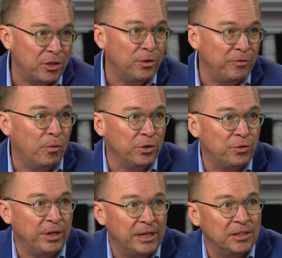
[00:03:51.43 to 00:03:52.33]
$34
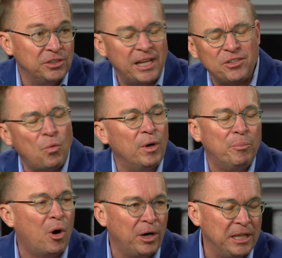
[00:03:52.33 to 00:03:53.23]
trillion in debt. It's not one
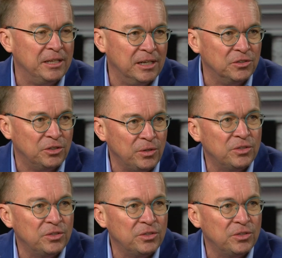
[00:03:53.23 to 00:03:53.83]
party that does it to you.